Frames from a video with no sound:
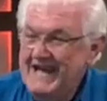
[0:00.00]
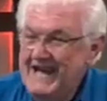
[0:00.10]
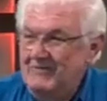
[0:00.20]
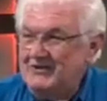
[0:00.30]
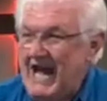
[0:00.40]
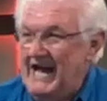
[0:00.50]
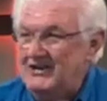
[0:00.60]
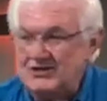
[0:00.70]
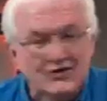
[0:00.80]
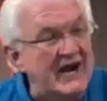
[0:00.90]
It was kind of
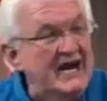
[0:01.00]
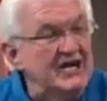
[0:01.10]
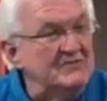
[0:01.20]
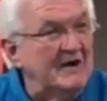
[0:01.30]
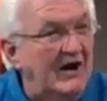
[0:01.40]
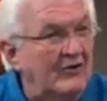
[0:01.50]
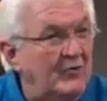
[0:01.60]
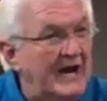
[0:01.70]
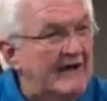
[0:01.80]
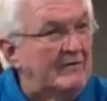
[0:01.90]
strange because
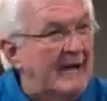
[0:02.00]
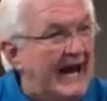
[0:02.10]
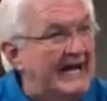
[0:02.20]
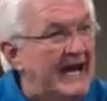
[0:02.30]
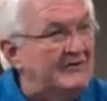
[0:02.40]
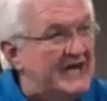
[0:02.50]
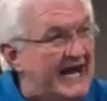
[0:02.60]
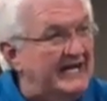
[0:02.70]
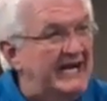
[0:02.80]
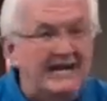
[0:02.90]
when everybody else
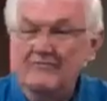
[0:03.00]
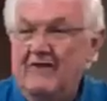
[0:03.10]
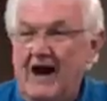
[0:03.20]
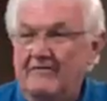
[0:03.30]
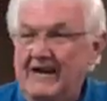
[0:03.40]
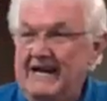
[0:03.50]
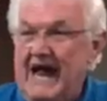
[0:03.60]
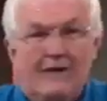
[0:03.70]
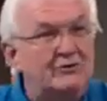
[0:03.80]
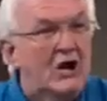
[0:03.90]
had to get involved in it,
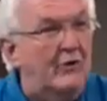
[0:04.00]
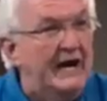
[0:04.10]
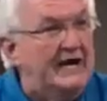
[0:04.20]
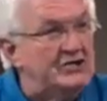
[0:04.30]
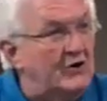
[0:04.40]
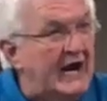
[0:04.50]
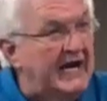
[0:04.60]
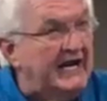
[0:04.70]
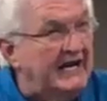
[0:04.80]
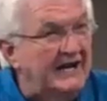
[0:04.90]
I was already
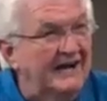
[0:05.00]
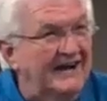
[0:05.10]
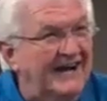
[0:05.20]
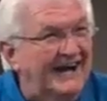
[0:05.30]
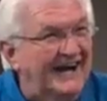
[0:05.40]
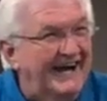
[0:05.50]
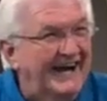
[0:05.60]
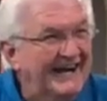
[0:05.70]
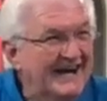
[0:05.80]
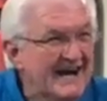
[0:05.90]
trained.
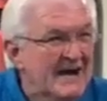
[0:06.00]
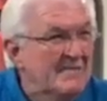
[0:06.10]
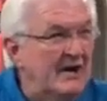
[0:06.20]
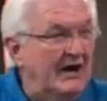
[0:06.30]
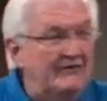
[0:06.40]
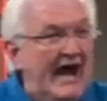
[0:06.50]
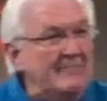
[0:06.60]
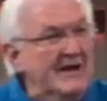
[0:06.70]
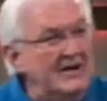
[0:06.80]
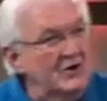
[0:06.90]
Because I'd
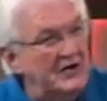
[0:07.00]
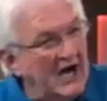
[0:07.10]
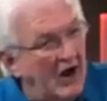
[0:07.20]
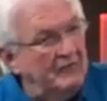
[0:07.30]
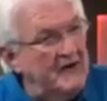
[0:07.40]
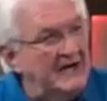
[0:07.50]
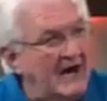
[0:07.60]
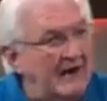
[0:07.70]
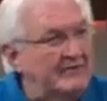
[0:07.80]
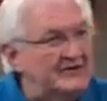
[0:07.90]
been doing coffee and
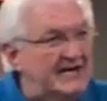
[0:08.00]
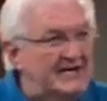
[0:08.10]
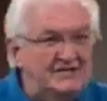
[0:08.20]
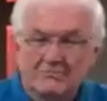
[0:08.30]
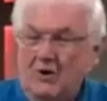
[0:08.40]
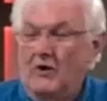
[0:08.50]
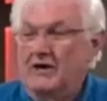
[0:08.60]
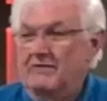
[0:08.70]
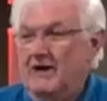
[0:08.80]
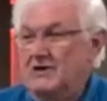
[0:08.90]
conversation, morning
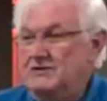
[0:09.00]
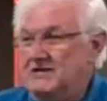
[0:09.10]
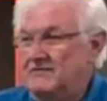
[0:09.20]
devotions